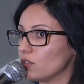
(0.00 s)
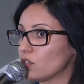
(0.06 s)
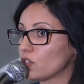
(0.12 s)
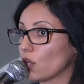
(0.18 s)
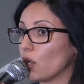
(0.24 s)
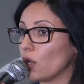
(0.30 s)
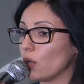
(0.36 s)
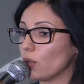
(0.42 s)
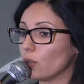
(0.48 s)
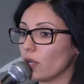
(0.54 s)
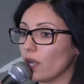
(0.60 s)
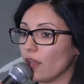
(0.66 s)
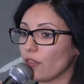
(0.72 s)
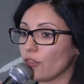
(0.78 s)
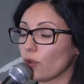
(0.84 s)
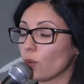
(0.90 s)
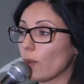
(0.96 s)
So
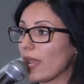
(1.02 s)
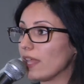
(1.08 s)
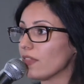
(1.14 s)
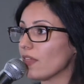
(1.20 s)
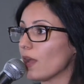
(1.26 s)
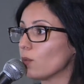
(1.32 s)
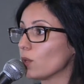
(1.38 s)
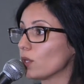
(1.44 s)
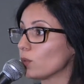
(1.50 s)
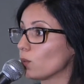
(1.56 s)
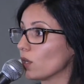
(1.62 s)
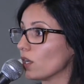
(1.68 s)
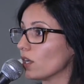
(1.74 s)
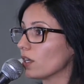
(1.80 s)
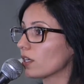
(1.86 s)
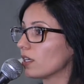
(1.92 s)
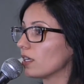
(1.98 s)
the way that would
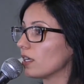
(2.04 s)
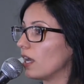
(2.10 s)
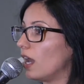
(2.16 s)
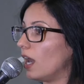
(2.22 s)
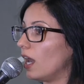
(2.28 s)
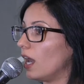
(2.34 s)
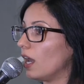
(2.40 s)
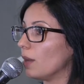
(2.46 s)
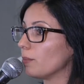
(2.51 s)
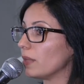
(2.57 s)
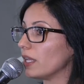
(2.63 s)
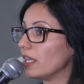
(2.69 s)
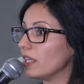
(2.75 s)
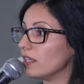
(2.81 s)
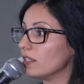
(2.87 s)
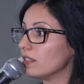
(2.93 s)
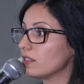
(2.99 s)
work
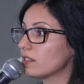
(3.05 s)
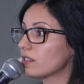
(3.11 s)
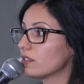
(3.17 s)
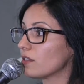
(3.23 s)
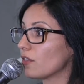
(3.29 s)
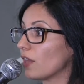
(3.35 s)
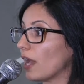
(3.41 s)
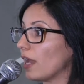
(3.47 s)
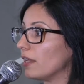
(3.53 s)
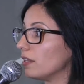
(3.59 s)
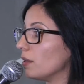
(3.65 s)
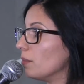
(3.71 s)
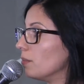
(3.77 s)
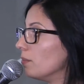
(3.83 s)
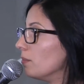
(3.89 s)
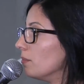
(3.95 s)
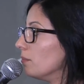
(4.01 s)
is that
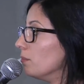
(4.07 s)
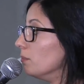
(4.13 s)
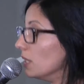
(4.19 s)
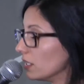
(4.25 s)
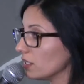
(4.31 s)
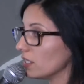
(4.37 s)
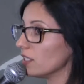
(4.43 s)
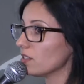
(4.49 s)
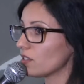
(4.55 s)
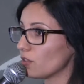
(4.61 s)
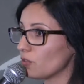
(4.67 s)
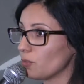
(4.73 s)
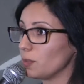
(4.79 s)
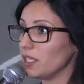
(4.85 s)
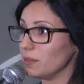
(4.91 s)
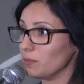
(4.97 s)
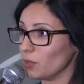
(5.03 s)
millions
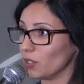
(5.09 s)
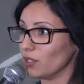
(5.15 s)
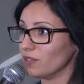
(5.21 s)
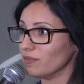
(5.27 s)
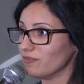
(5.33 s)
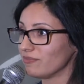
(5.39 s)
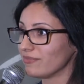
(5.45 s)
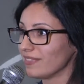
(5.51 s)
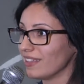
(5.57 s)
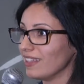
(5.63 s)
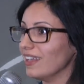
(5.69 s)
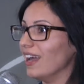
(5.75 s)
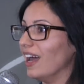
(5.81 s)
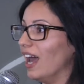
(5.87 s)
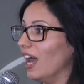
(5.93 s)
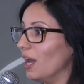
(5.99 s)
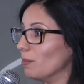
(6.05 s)
of people
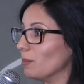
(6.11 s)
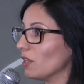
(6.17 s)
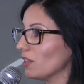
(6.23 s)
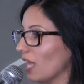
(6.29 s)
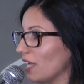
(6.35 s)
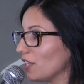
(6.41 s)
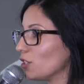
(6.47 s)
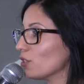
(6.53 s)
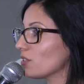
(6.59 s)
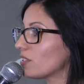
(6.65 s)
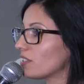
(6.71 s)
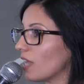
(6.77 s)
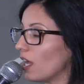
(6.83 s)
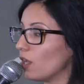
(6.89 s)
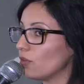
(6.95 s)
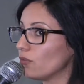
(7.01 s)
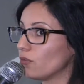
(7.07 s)
like
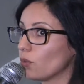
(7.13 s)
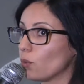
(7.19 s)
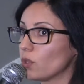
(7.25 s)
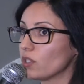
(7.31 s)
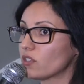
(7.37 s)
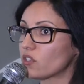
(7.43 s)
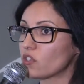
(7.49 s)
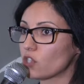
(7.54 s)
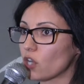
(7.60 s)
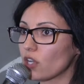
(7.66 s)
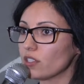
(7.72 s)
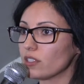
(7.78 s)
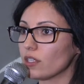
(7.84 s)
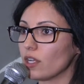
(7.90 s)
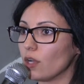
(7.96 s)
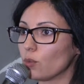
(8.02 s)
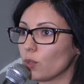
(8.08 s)
yourself would
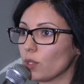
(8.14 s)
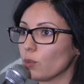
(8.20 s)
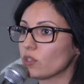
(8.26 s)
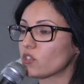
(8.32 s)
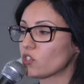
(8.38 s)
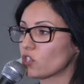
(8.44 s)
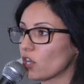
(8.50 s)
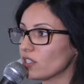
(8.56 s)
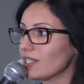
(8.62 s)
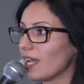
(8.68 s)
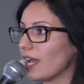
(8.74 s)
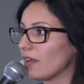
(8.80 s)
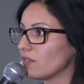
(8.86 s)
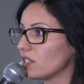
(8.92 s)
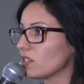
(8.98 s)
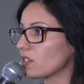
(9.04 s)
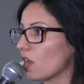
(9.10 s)
start, we would start to
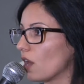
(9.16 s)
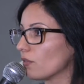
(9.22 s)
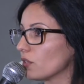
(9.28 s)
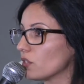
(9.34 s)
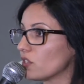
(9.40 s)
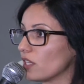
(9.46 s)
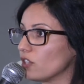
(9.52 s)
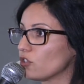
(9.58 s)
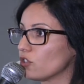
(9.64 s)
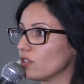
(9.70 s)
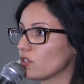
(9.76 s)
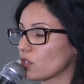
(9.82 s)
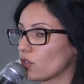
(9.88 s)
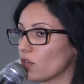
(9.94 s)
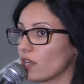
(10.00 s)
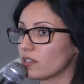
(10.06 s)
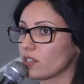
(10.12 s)
have these
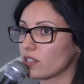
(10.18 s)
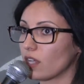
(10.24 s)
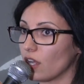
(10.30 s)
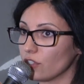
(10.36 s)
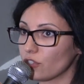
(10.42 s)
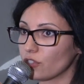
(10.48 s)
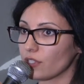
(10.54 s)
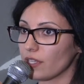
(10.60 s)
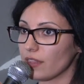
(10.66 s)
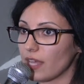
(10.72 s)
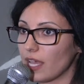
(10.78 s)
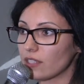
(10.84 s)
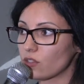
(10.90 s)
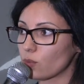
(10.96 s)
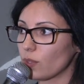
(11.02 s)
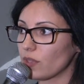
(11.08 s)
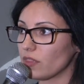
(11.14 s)
conversations across the country.
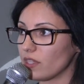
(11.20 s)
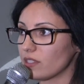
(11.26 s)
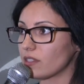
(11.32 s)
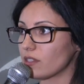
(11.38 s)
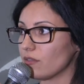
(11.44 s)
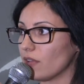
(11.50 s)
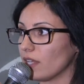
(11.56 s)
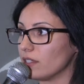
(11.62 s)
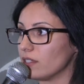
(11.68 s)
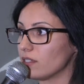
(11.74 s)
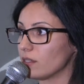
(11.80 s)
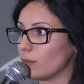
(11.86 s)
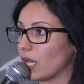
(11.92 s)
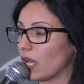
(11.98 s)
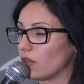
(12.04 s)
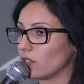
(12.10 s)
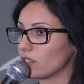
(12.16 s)
That's what this event is
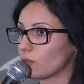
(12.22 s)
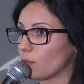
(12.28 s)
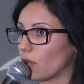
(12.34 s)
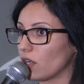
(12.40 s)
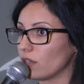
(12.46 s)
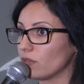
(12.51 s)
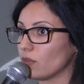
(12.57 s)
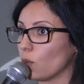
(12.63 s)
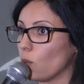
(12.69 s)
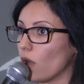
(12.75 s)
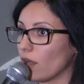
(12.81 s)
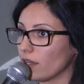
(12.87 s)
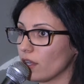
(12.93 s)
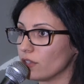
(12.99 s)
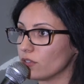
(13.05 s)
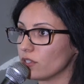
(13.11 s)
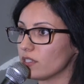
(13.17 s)
about. It's part of a
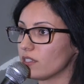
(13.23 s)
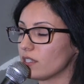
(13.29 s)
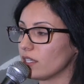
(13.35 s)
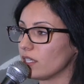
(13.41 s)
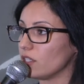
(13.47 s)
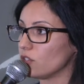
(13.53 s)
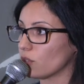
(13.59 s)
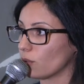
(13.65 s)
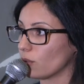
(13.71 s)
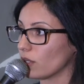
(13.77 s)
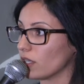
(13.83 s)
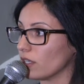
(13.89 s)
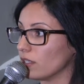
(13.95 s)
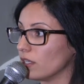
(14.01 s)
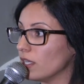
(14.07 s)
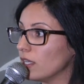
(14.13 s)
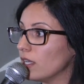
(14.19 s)
100 city tour